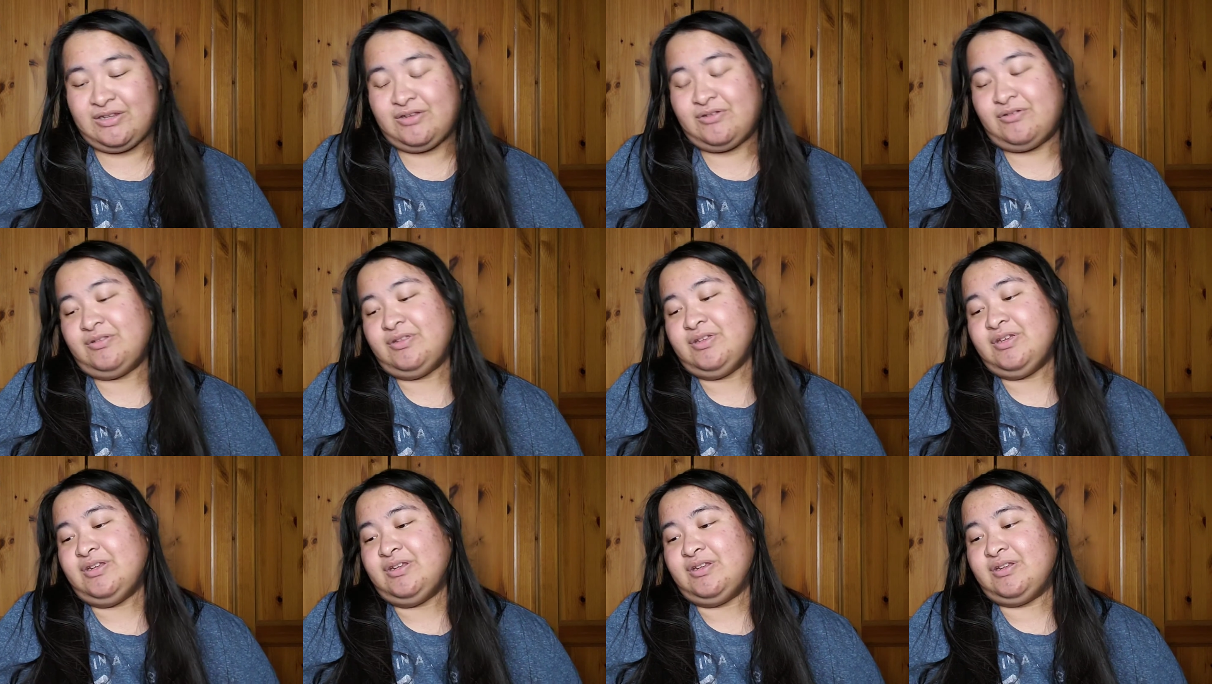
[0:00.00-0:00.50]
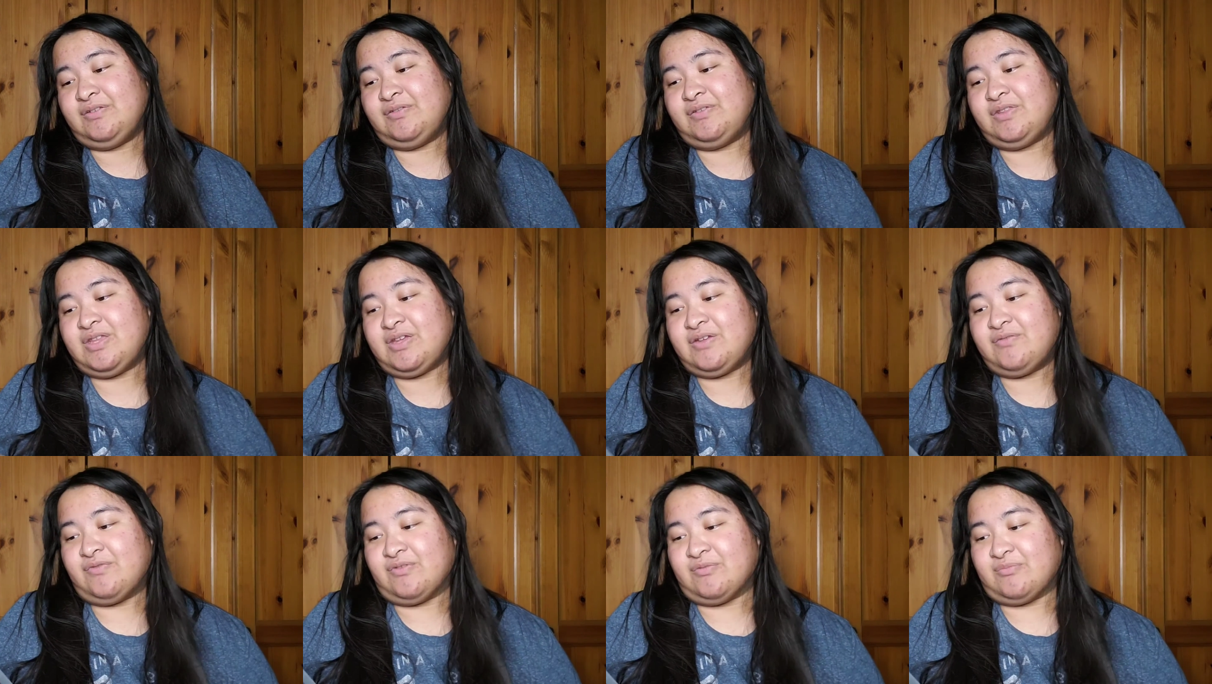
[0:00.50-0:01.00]
The only
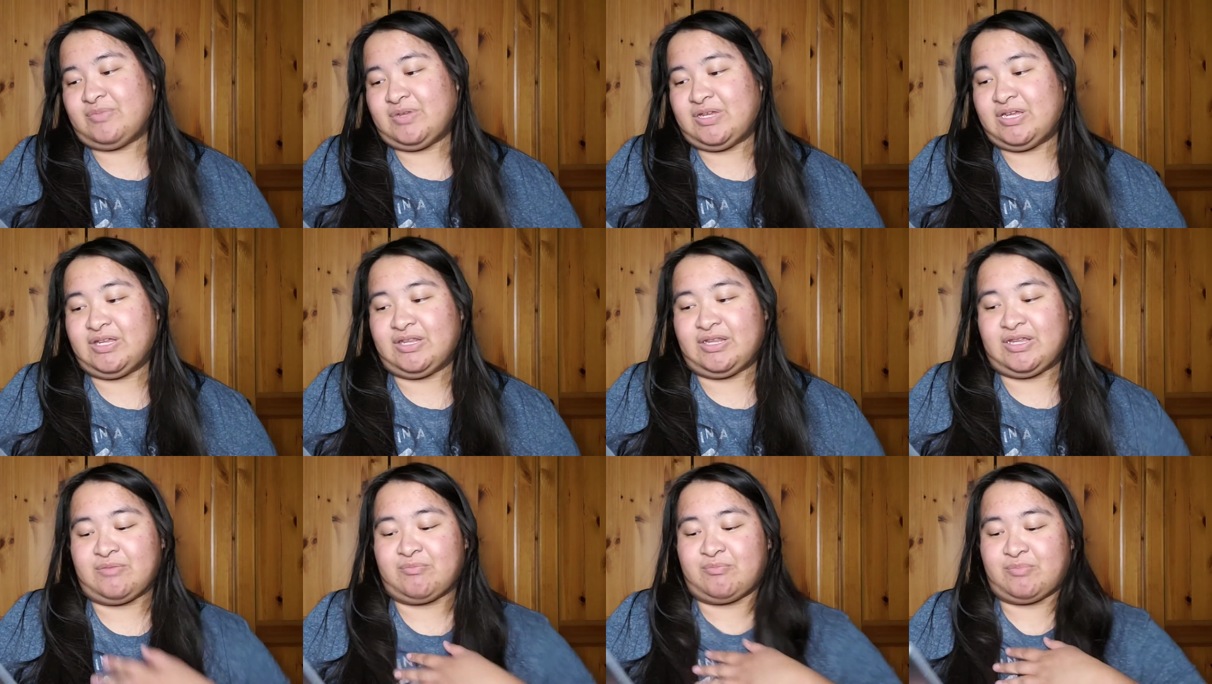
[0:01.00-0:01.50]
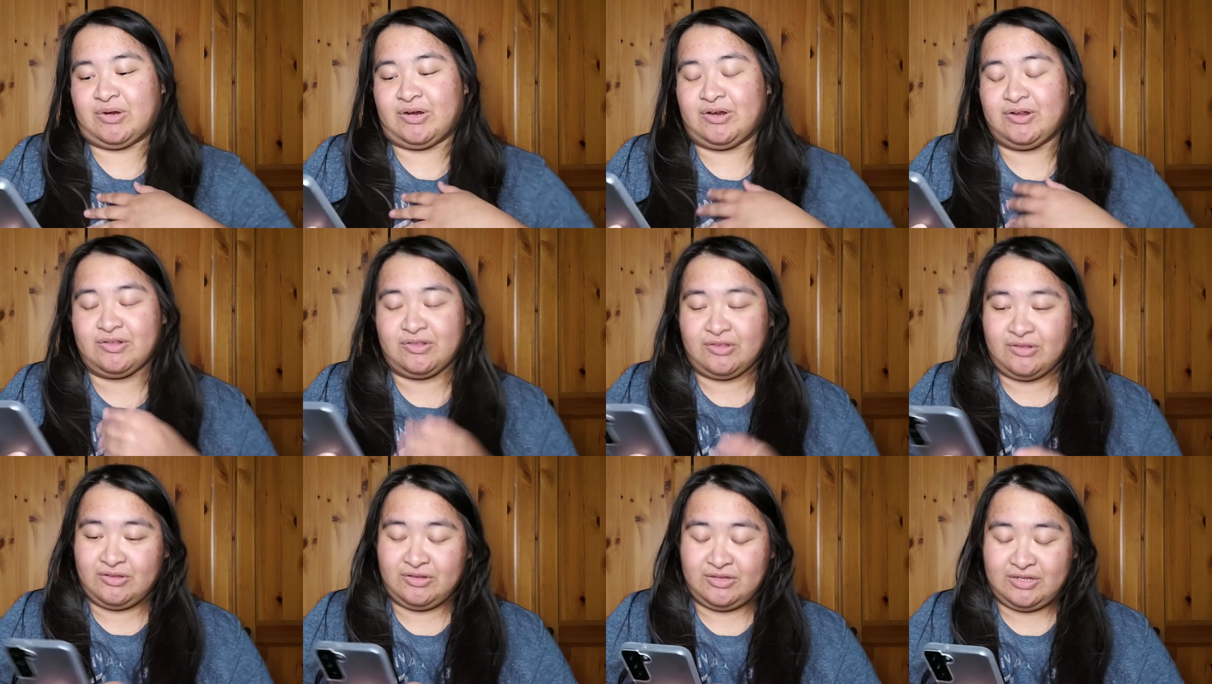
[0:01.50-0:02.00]
thing for me, like
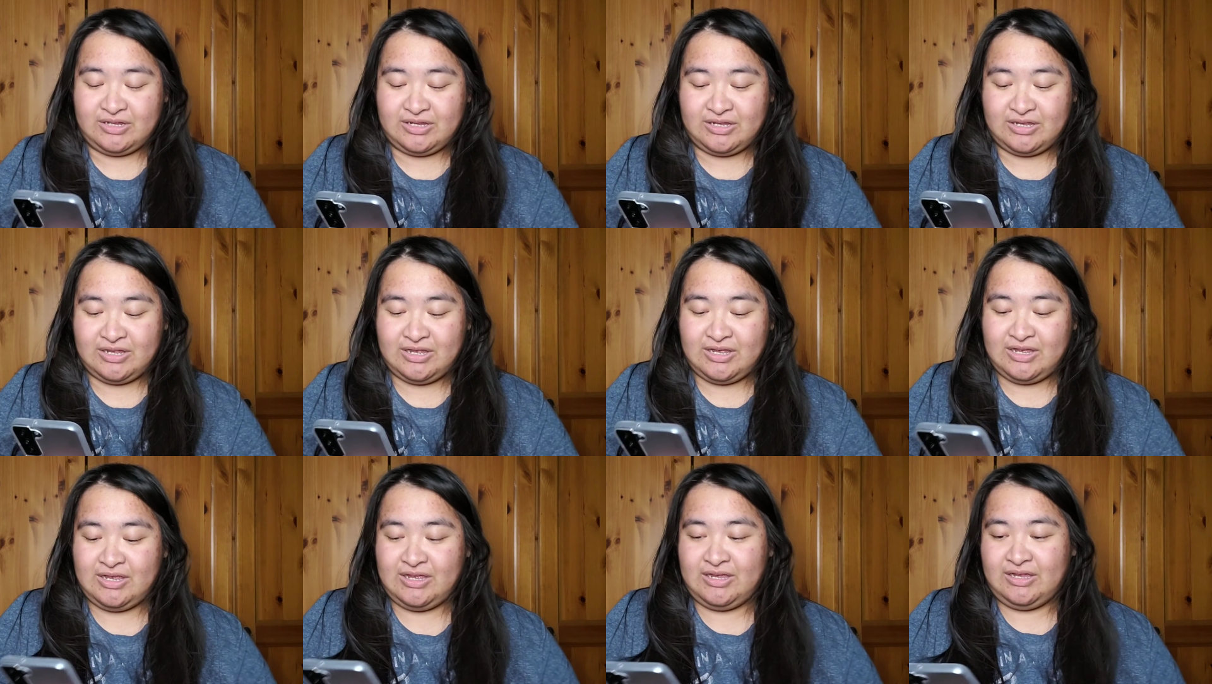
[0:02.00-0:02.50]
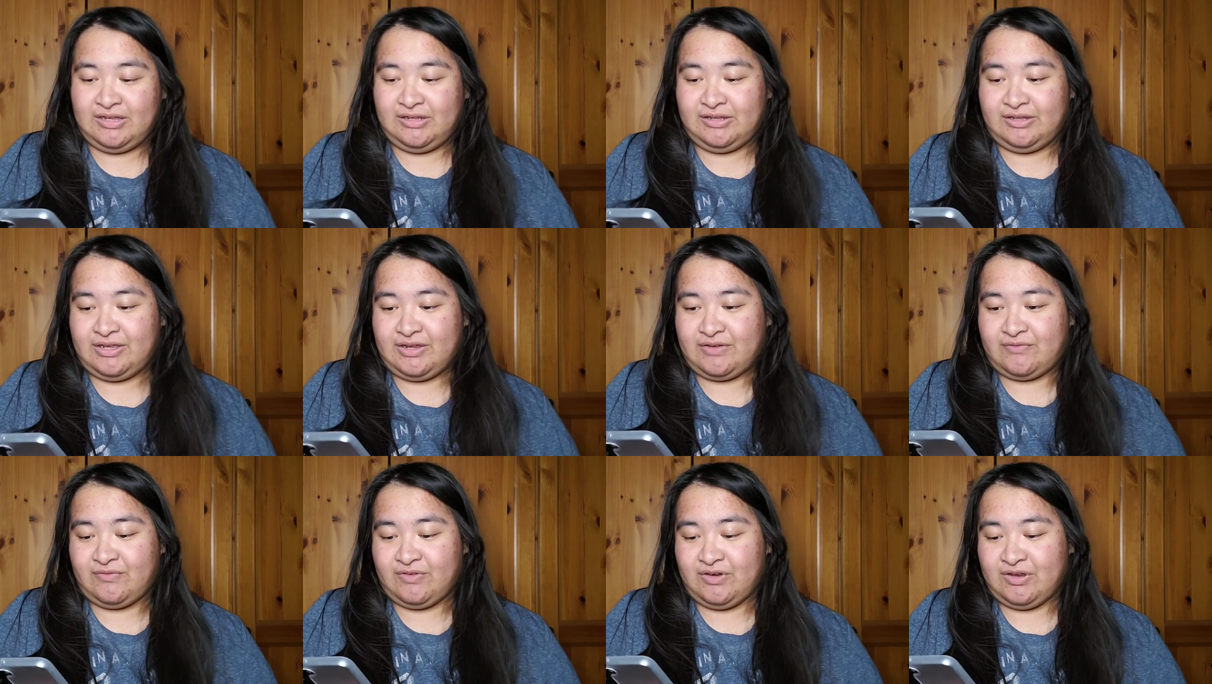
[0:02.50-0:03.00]
personally,
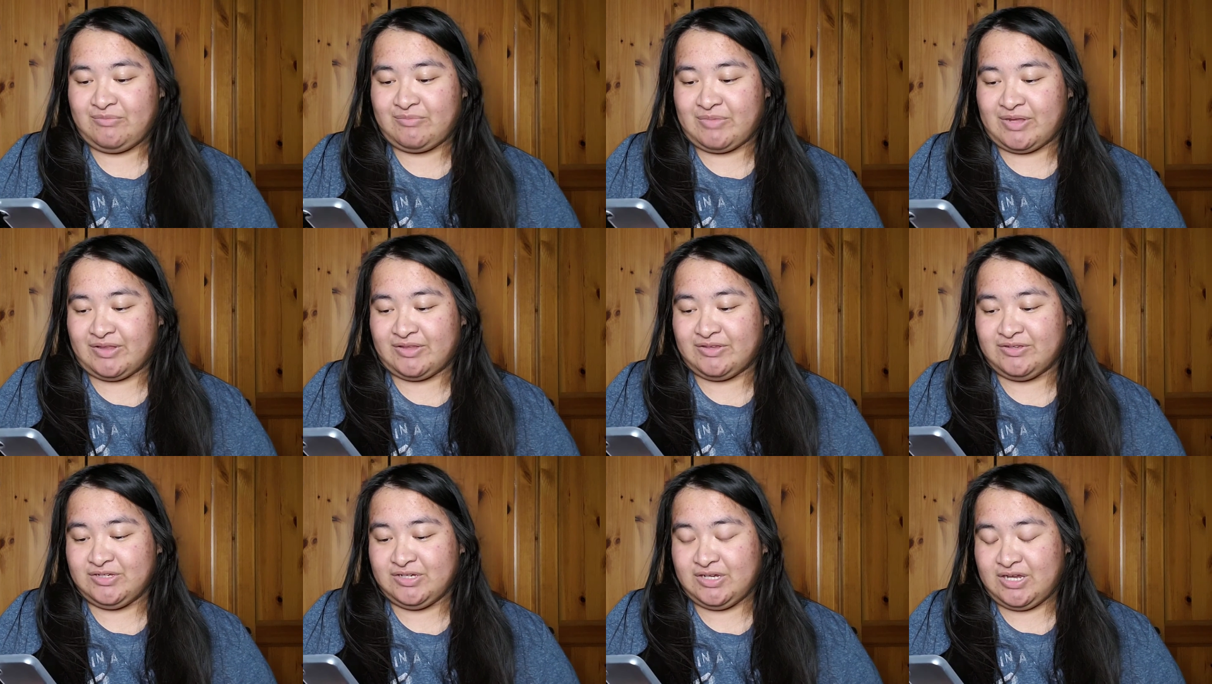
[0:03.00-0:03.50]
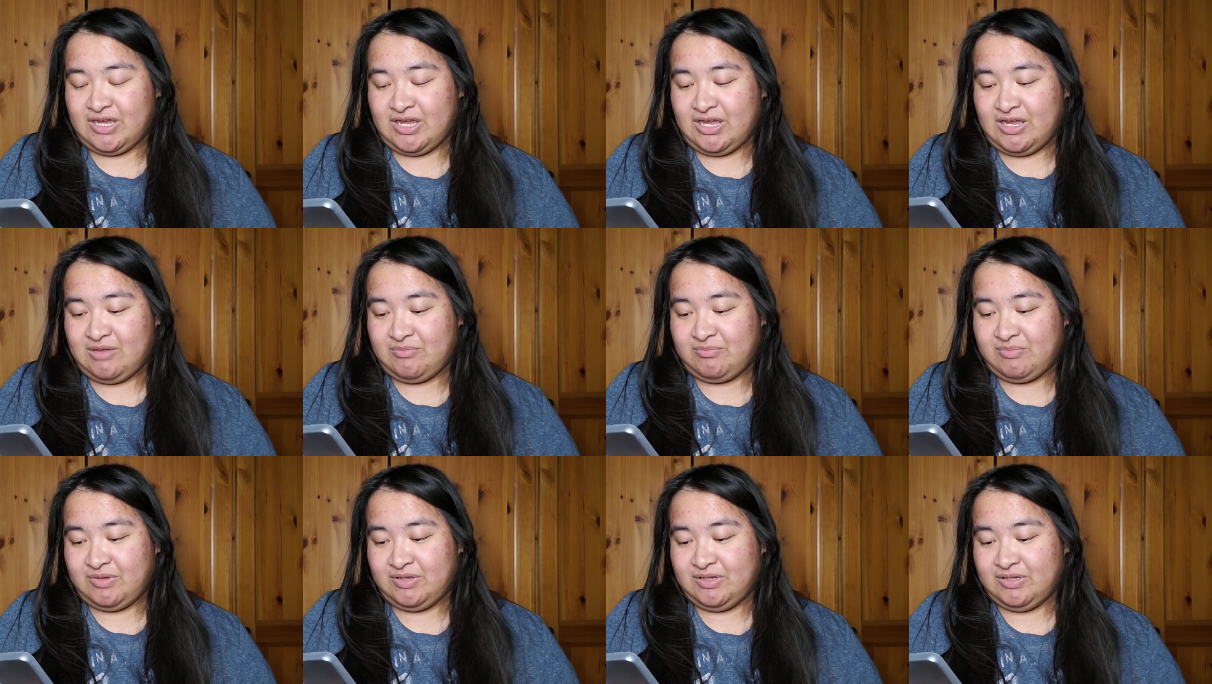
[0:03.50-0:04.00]
like for the messaging
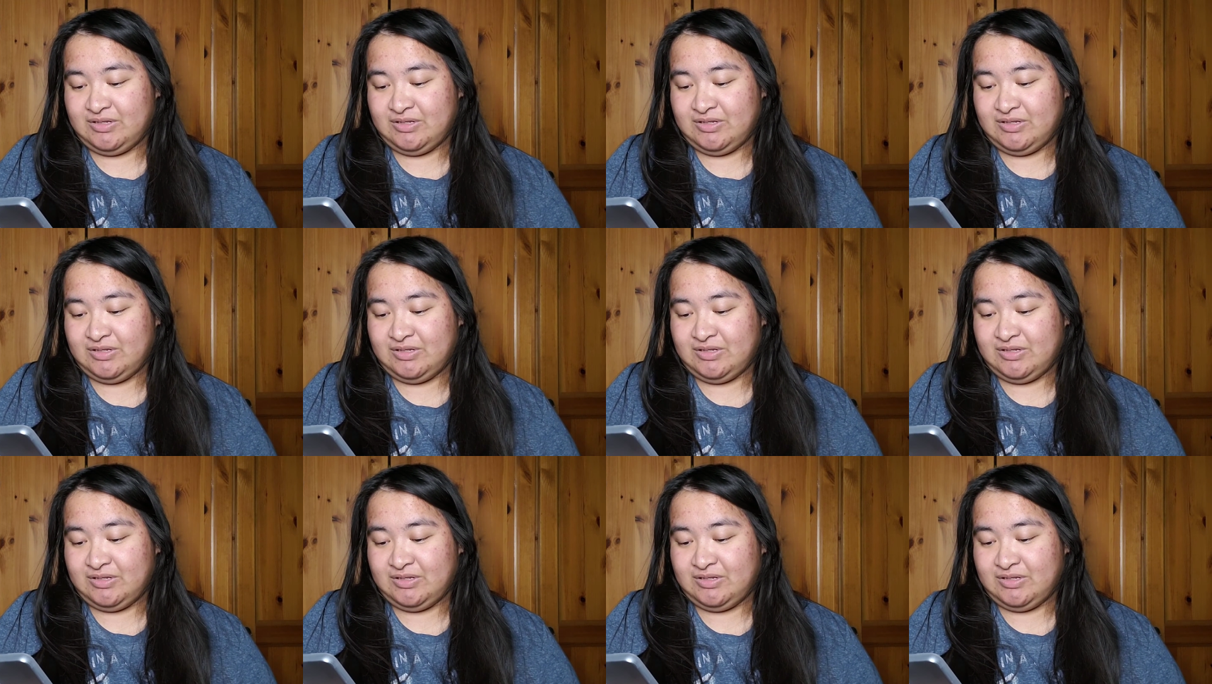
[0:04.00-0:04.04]
app,